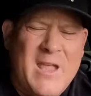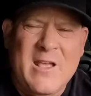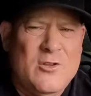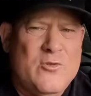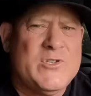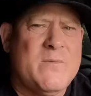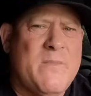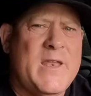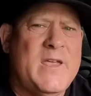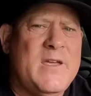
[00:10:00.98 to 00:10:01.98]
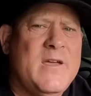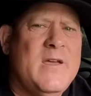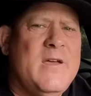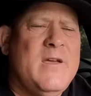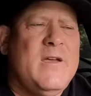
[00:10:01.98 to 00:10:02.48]
and losing money
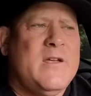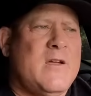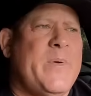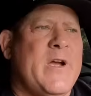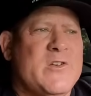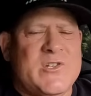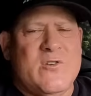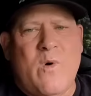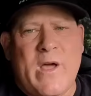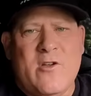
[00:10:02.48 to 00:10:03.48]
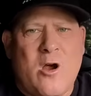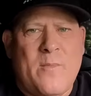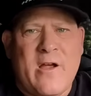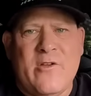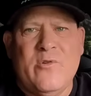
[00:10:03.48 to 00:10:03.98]
in comparison to what Car
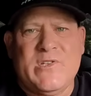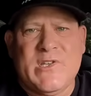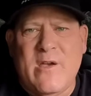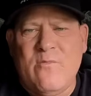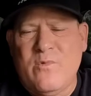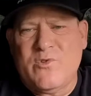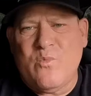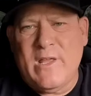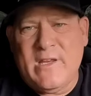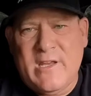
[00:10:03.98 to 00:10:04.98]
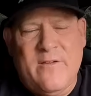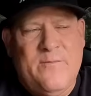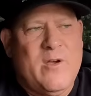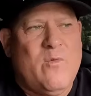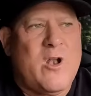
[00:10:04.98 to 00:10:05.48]
Buyer USA was willing to give
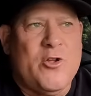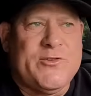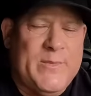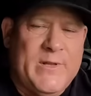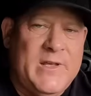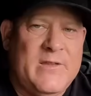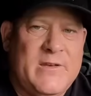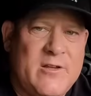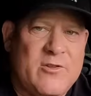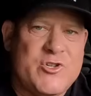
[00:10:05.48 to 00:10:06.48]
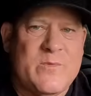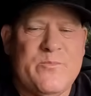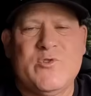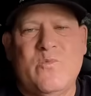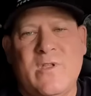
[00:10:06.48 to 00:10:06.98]
me and what ultimately the
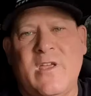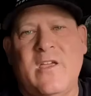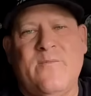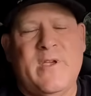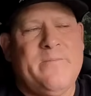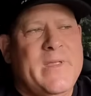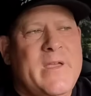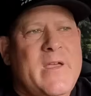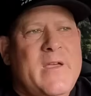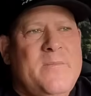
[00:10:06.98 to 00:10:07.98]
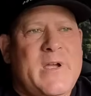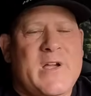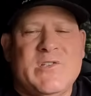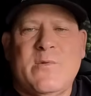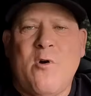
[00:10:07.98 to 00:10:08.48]
dealership was willing to give me
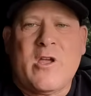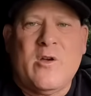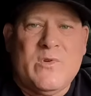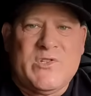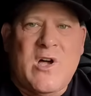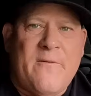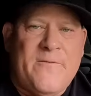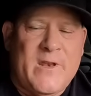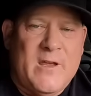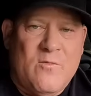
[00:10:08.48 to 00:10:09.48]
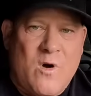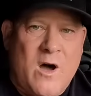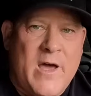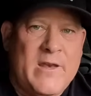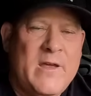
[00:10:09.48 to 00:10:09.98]
because the market was softening,
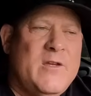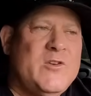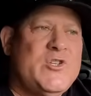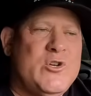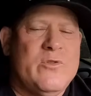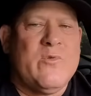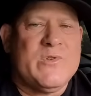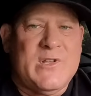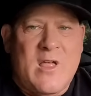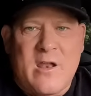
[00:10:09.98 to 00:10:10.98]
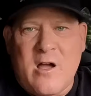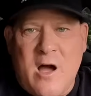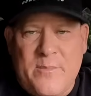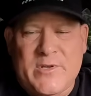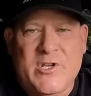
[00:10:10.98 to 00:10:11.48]
one. Two, there was a lot of
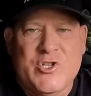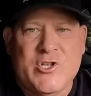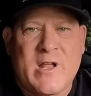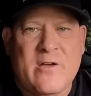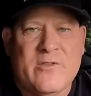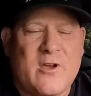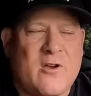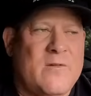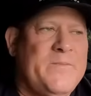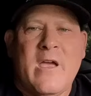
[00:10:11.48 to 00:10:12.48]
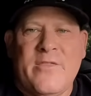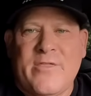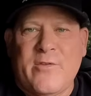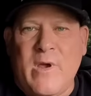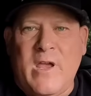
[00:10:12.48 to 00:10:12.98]
competition out there. And
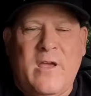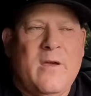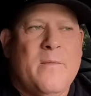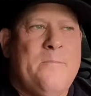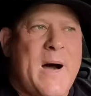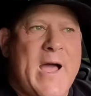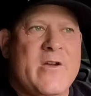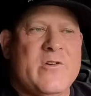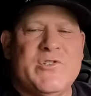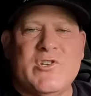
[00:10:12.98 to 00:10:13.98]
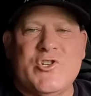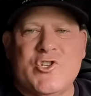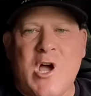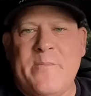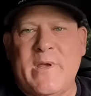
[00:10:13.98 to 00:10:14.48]
three, buyers
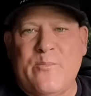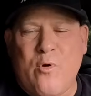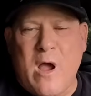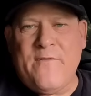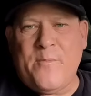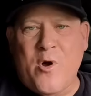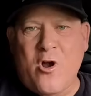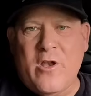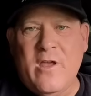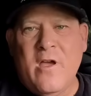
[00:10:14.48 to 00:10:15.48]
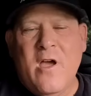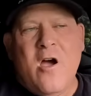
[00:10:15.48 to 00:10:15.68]
shopping private party